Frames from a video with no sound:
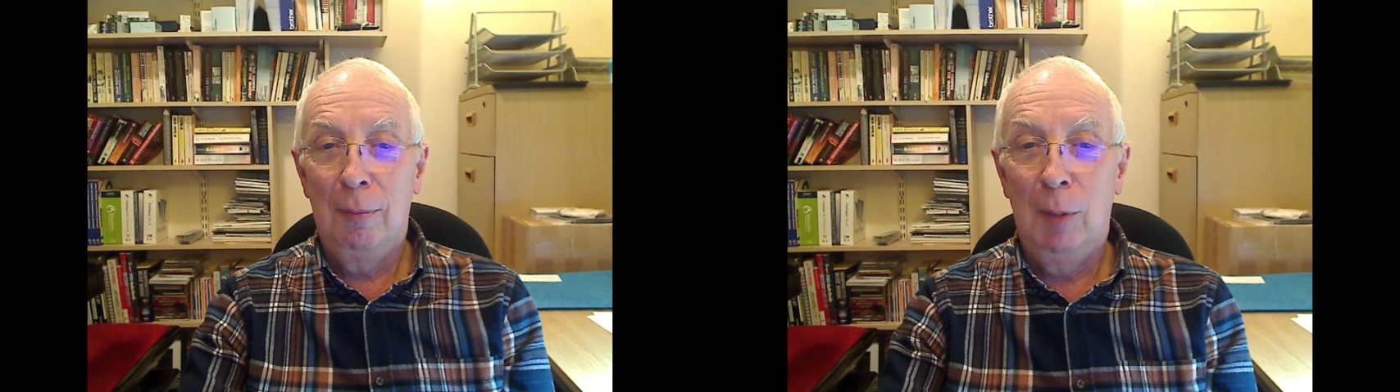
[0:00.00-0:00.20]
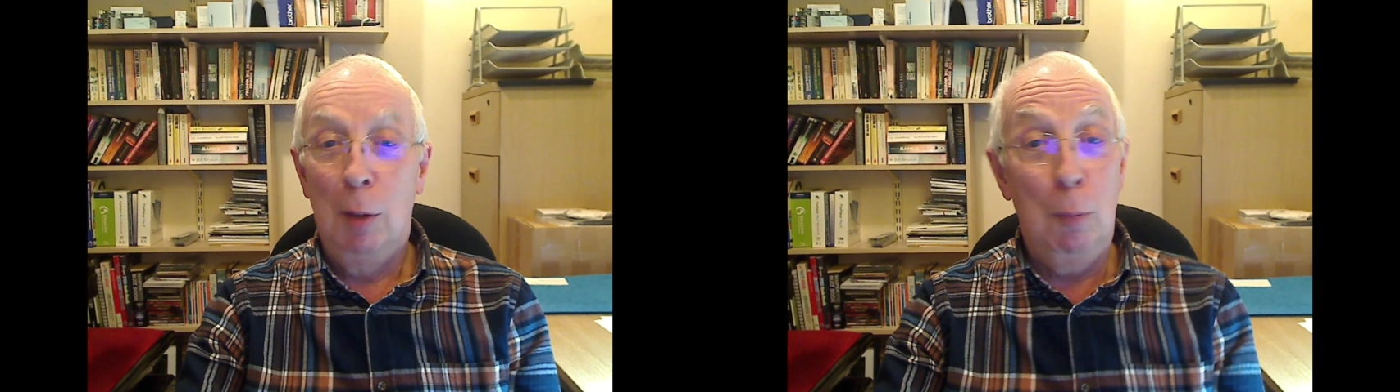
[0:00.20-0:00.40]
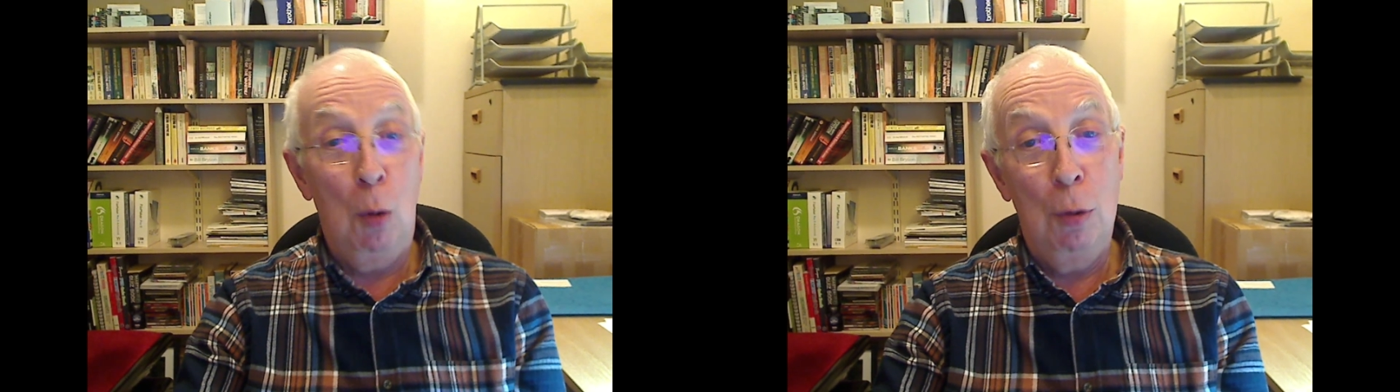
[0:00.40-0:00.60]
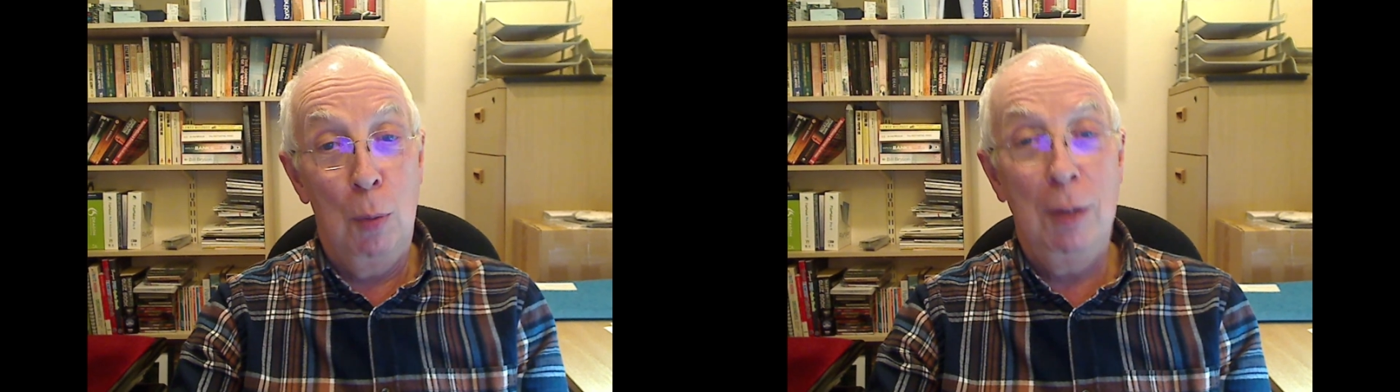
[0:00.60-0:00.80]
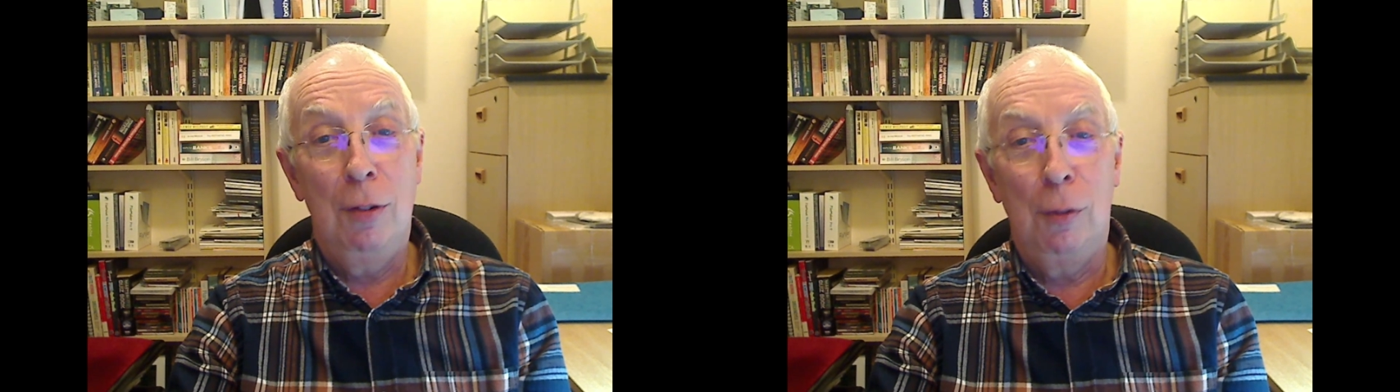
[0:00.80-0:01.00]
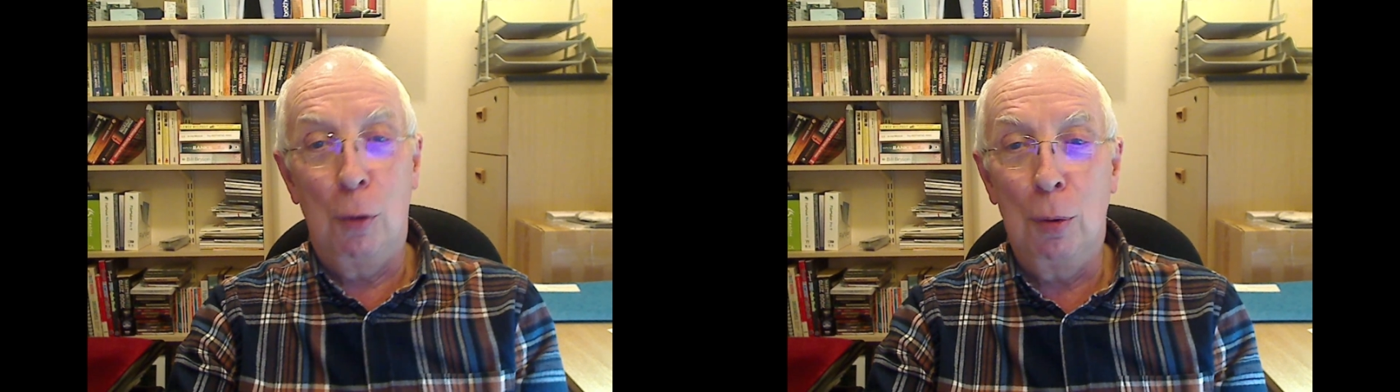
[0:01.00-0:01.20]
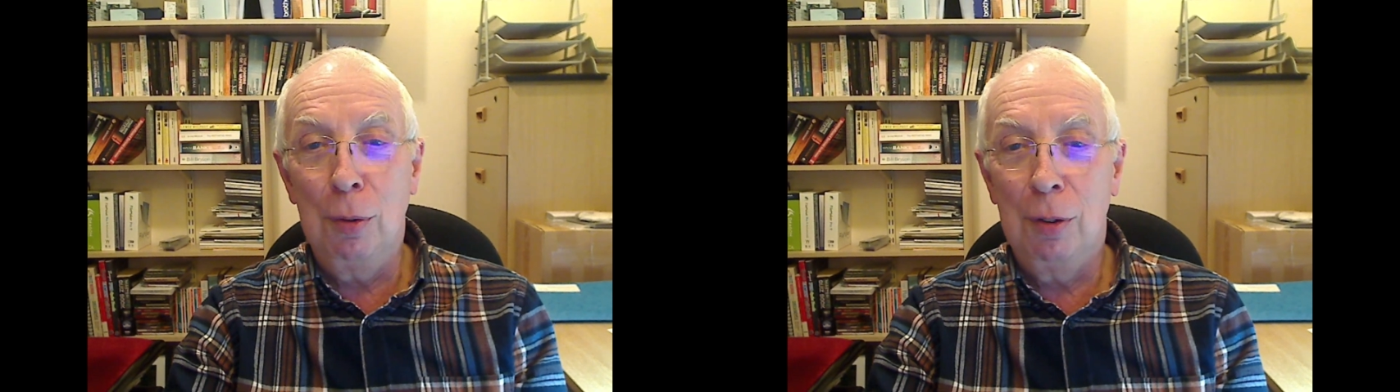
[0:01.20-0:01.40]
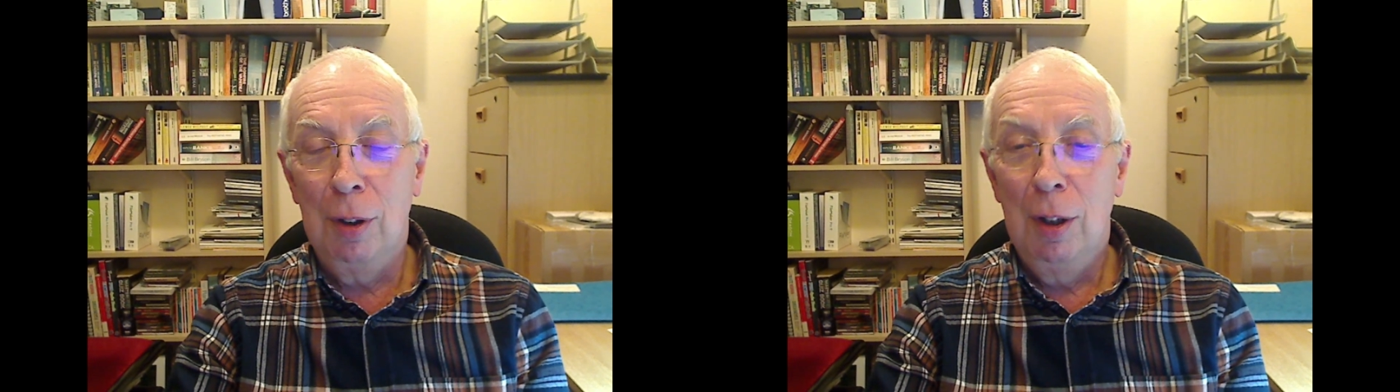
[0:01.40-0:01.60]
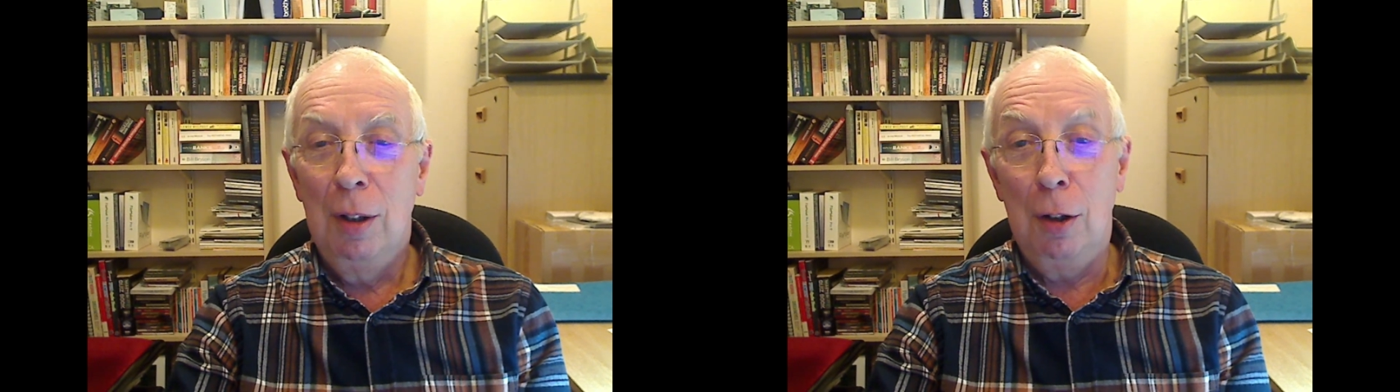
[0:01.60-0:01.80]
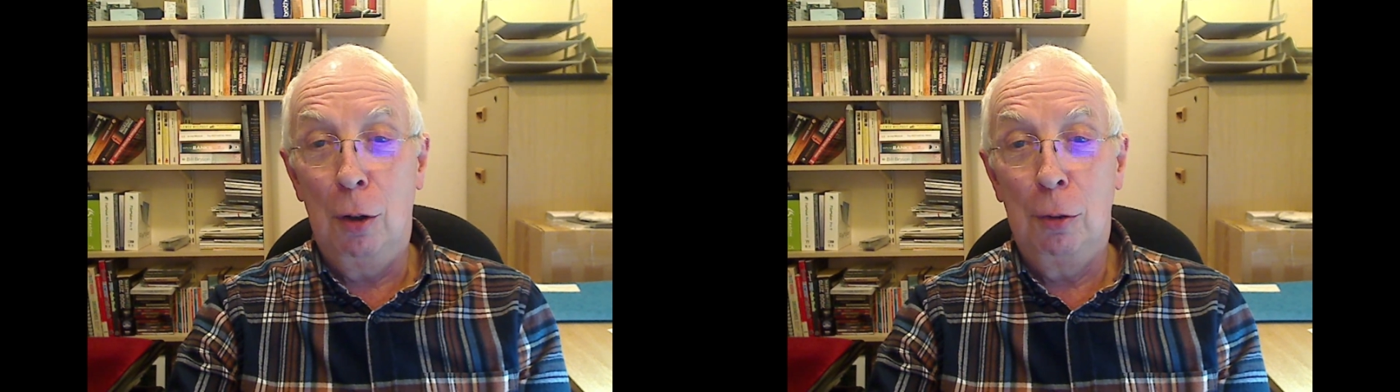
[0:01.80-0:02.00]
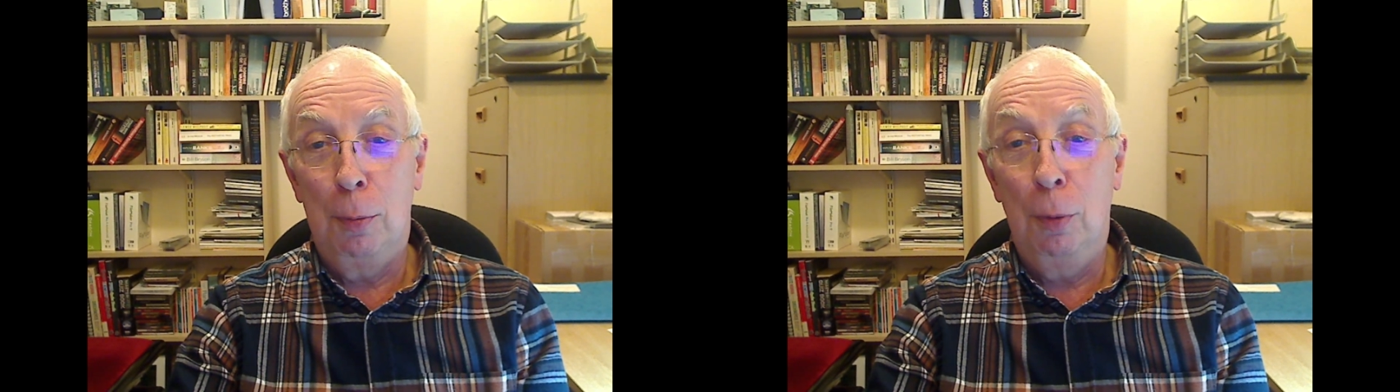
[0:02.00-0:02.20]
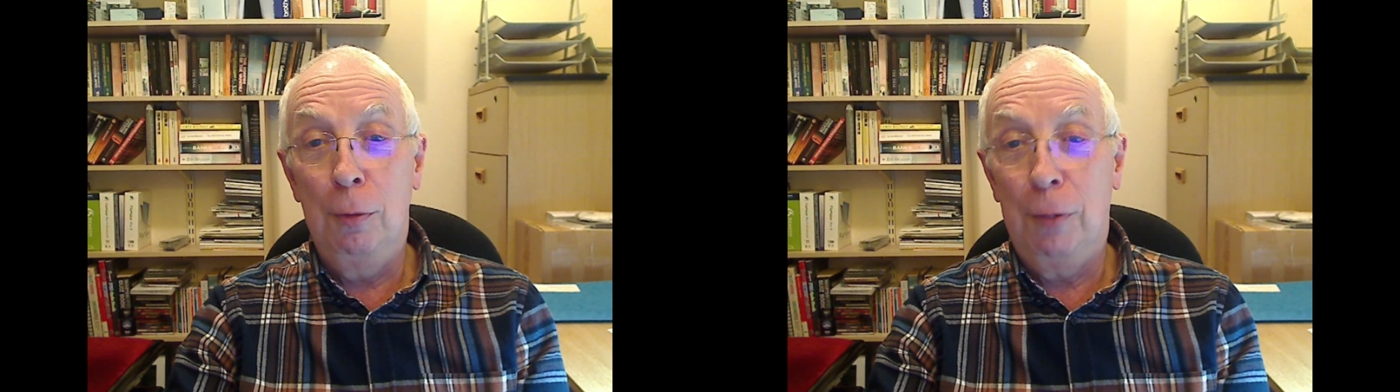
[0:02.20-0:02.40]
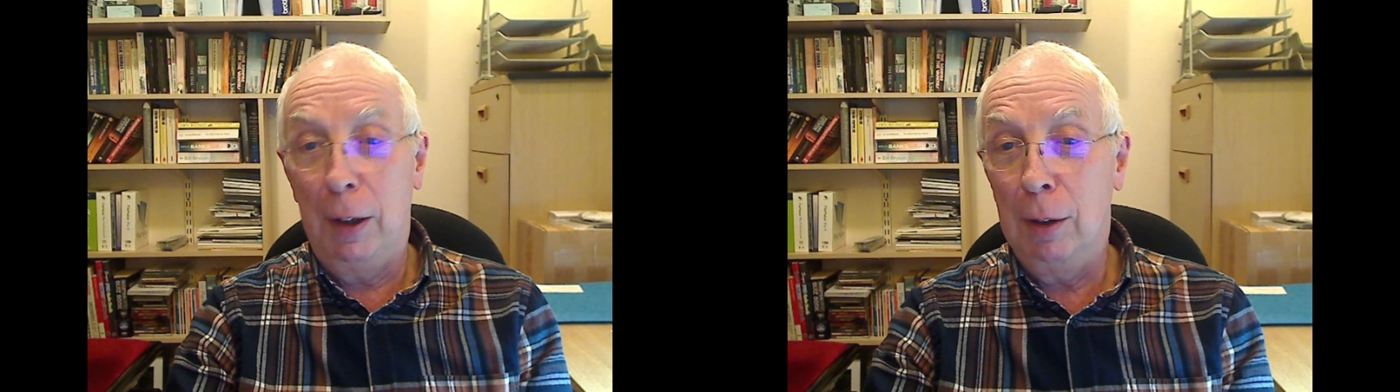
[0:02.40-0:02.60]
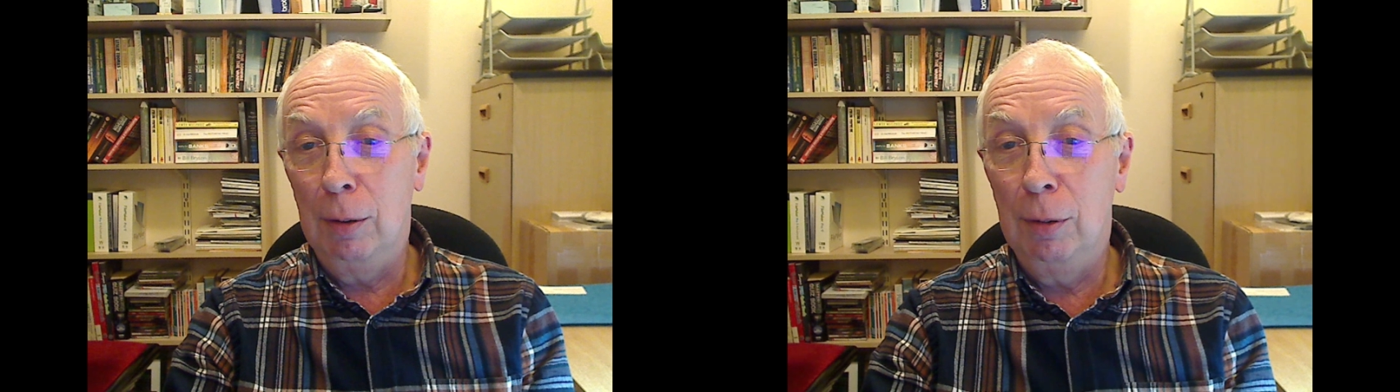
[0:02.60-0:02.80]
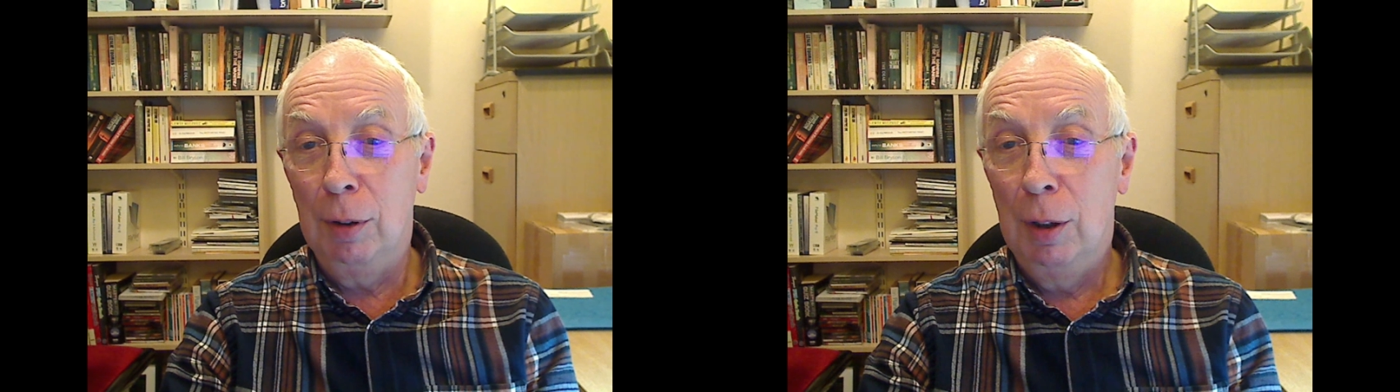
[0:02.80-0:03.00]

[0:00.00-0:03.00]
More than once, of course, the Osborne failed,